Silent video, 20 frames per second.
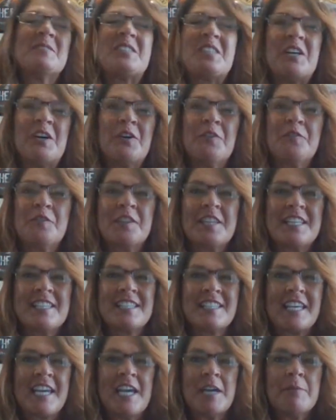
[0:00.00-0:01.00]
So for
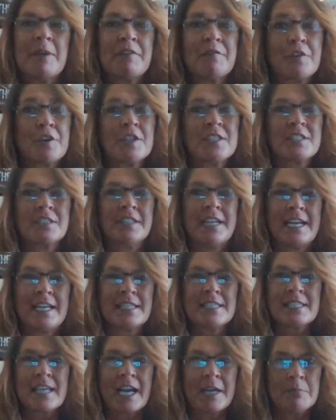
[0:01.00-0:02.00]
this game, at first
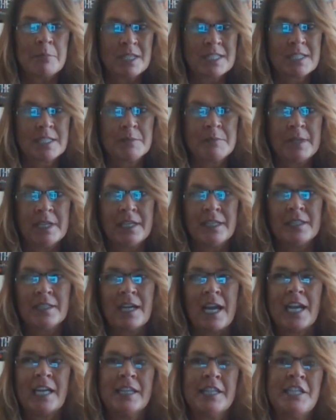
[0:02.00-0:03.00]
glance, I must admit,
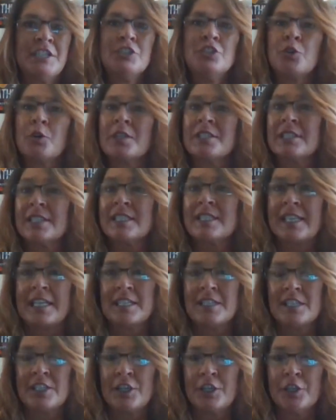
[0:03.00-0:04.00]
I lean towards the
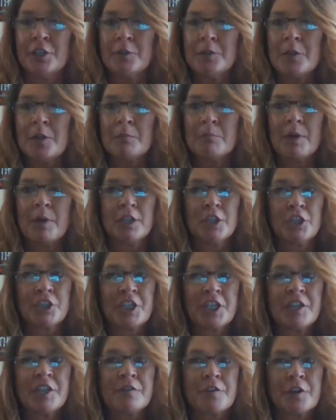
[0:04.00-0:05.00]
Saints here, but
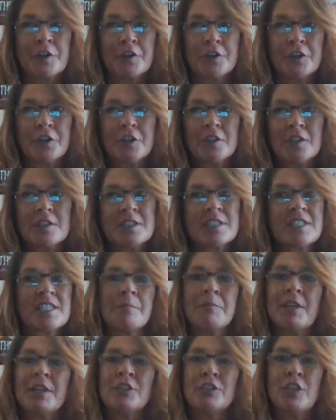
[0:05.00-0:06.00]
looking further,
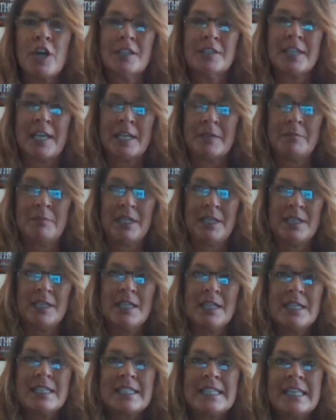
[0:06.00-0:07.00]
something dawned on me.
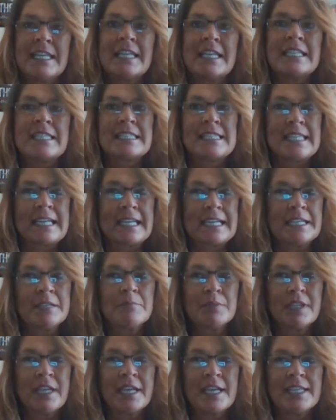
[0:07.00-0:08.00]
Sitting in second
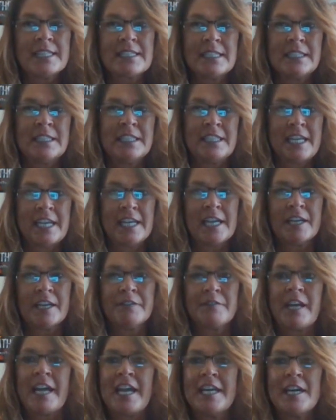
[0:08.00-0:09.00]
place in the
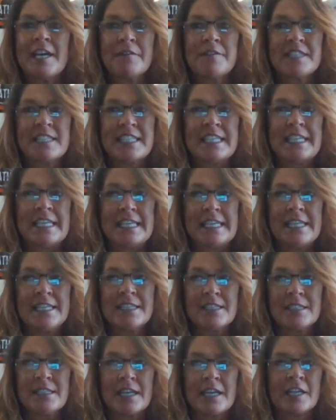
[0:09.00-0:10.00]
AFC
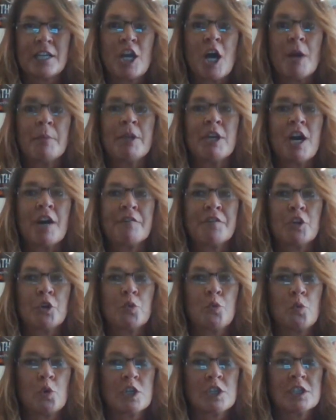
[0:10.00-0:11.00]
East and coming off their
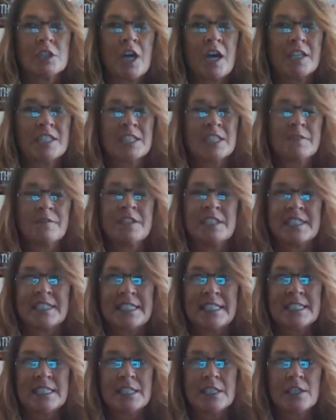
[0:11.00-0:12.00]
worst loss of the
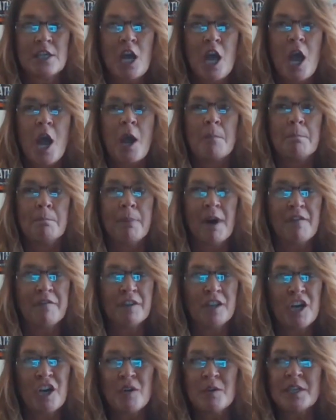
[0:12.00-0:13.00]
season,
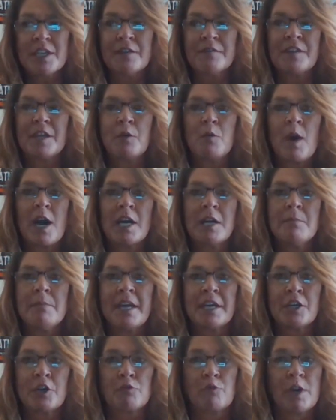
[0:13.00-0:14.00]
Buffalo, if they want to
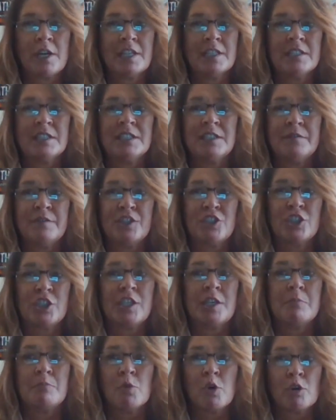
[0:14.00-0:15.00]
make a run at the division
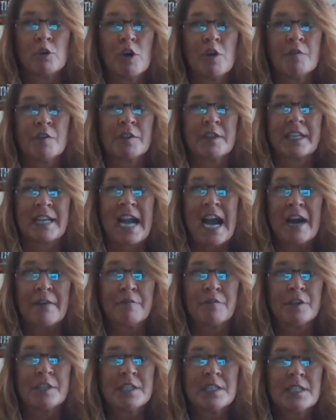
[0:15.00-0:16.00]
and moreover the
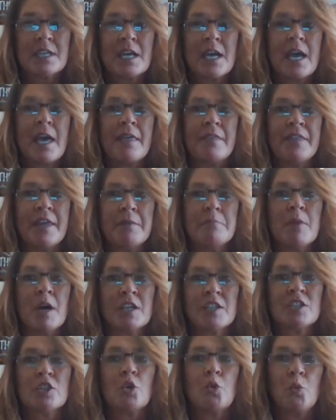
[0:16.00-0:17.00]
conference, they
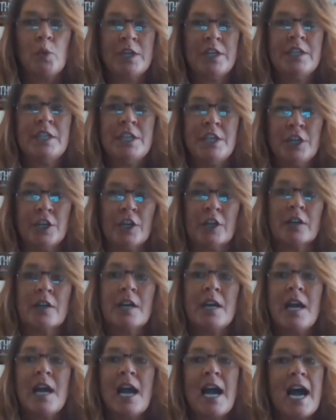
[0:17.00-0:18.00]
must win here.
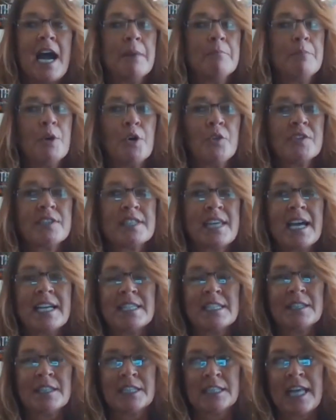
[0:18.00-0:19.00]
On both
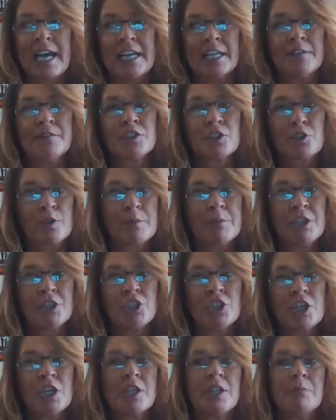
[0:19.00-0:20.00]
sides of the line of
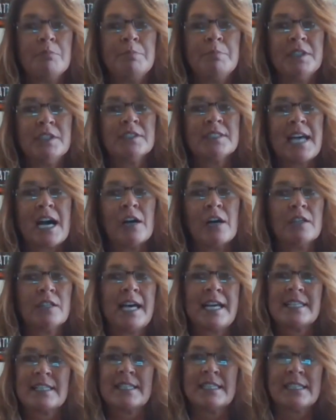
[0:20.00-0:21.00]
scrimmage, the Bills
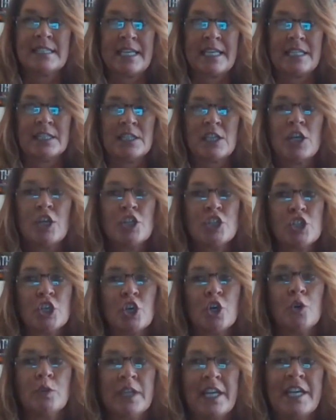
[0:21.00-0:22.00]
outclass the Saints.
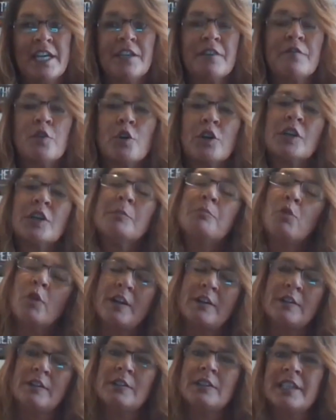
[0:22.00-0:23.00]
So lay the
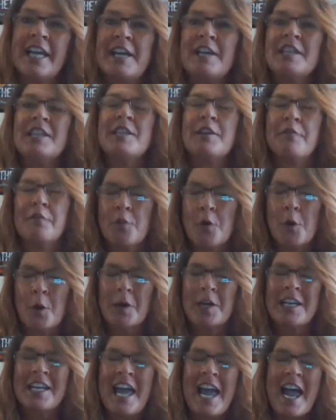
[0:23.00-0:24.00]
four
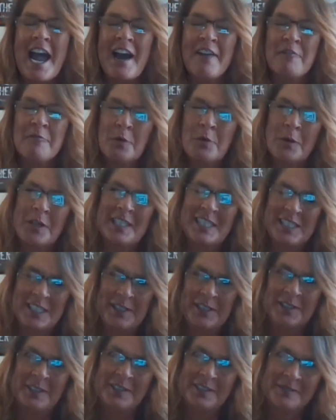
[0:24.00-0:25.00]
and a half points
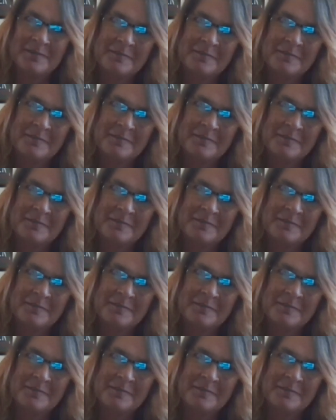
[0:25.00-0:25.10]
here.